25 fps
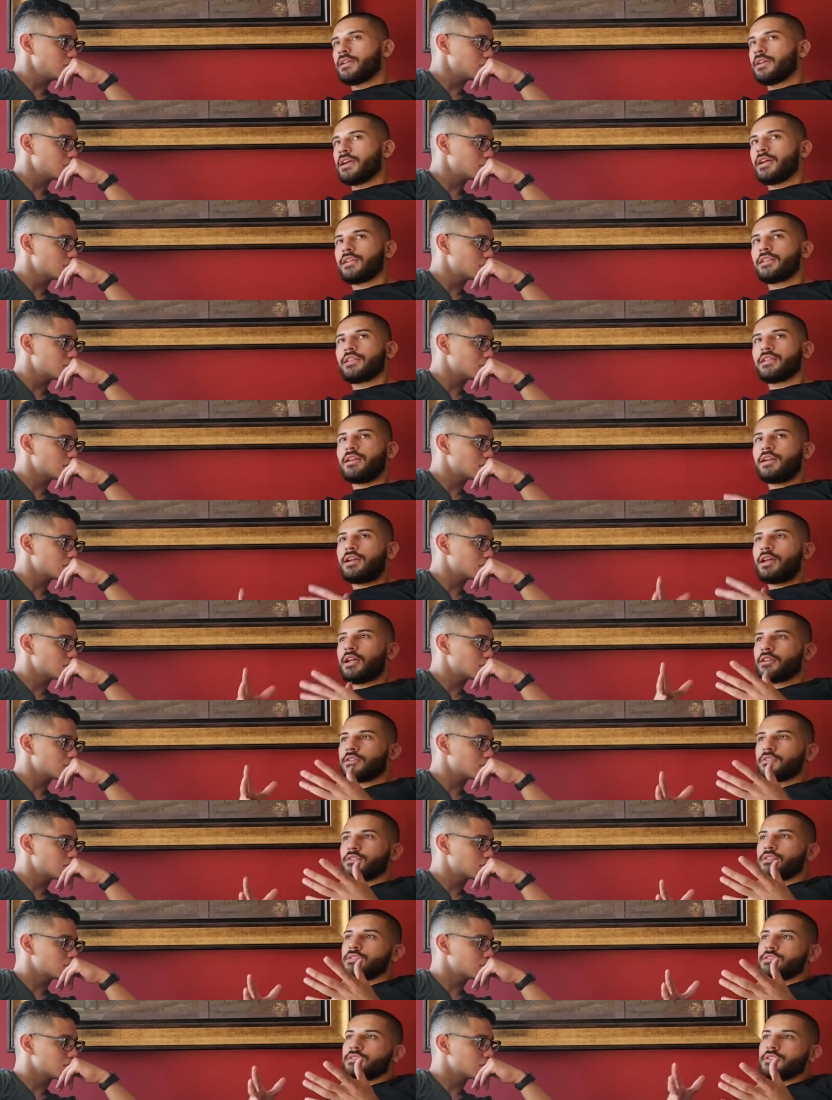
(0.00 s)
Speaker 1: I, I
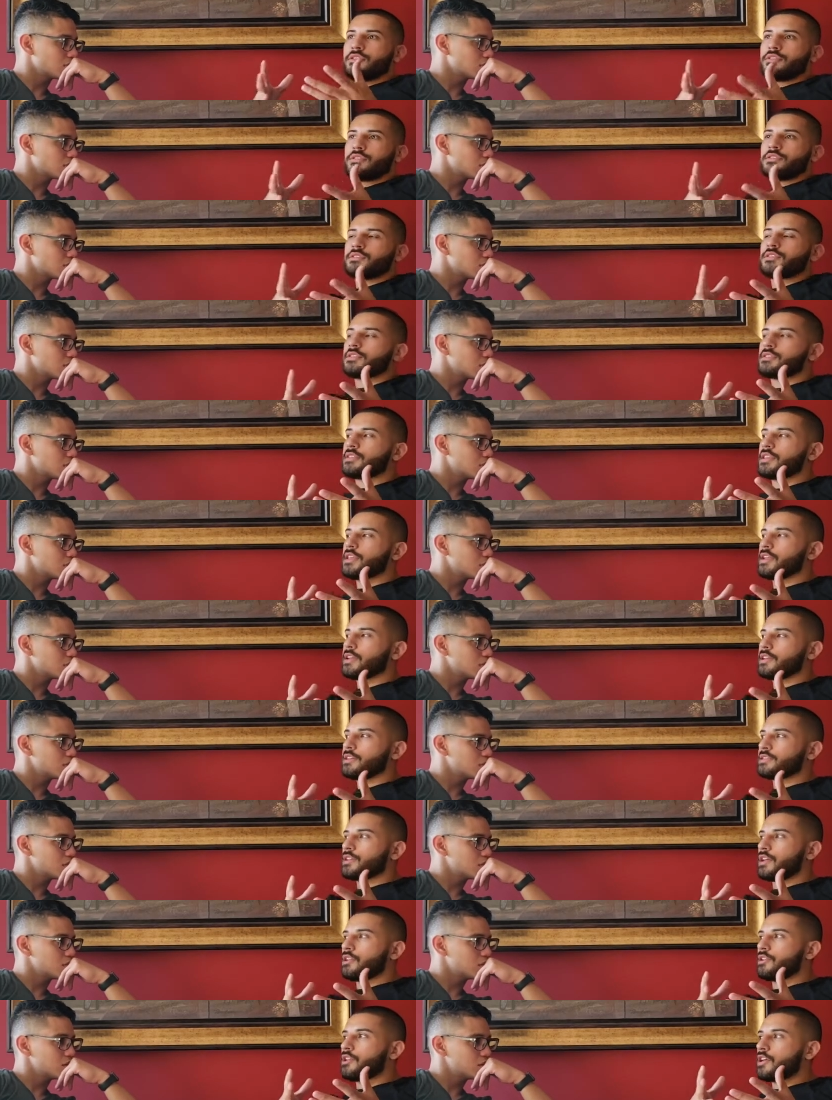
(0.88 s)
don't know. The, the thing
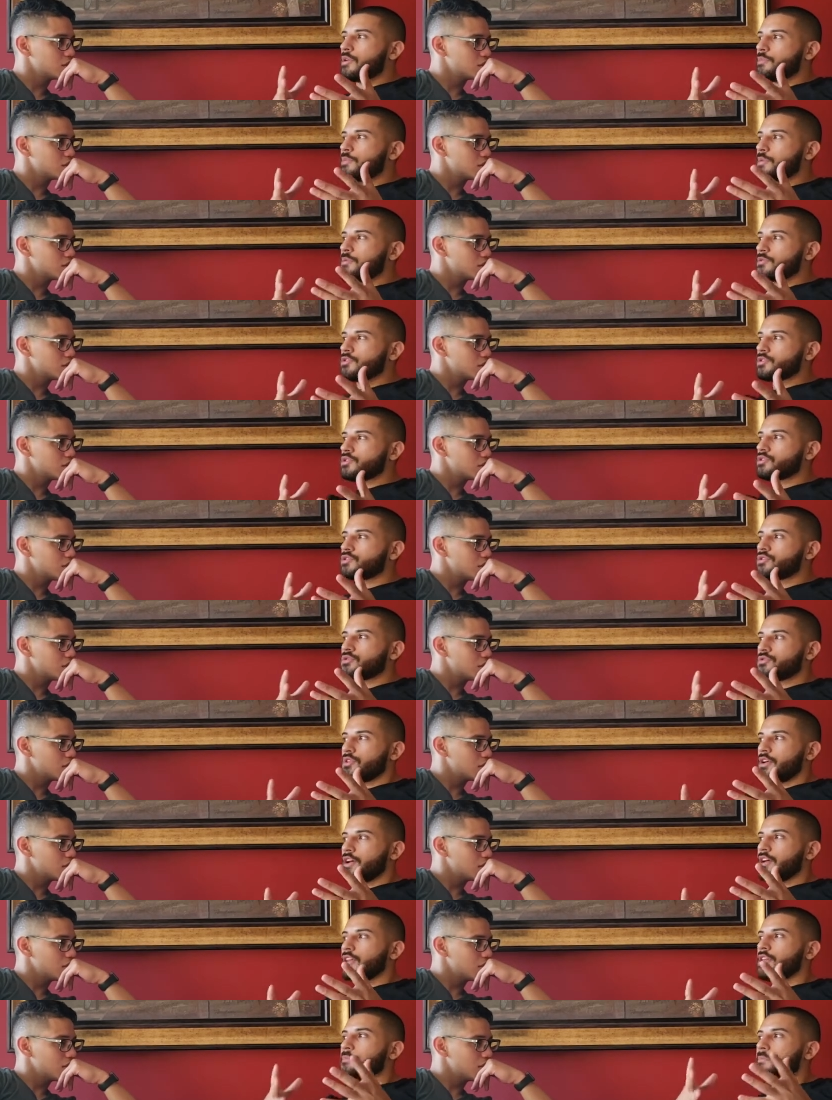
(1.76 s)
is, a lot of people just
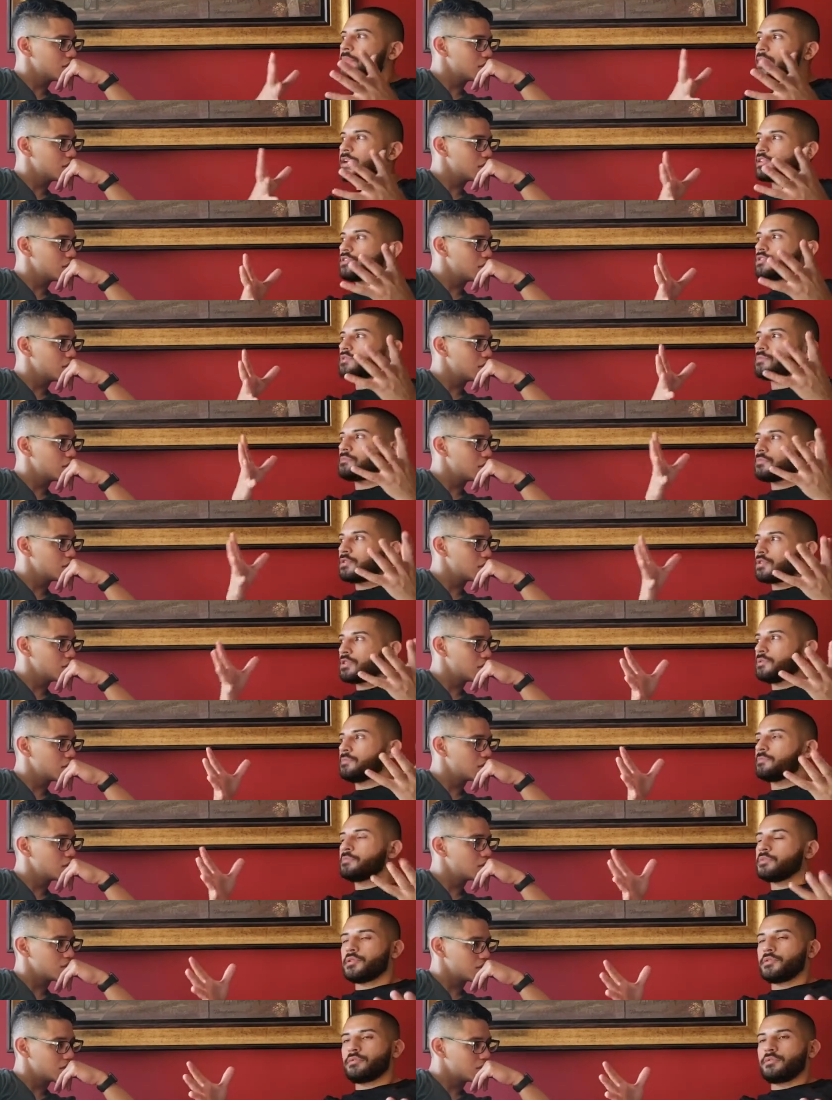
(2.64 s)
don't know how to manage their
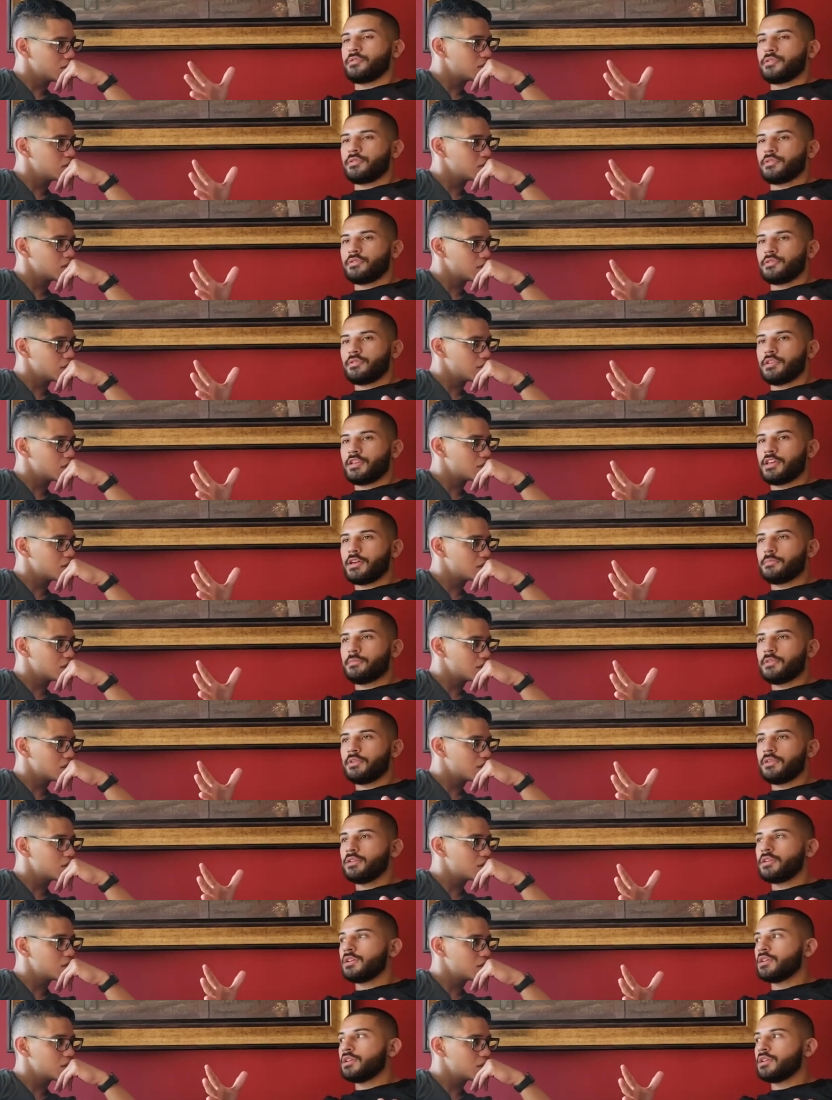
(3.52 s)
money. Period. You get me?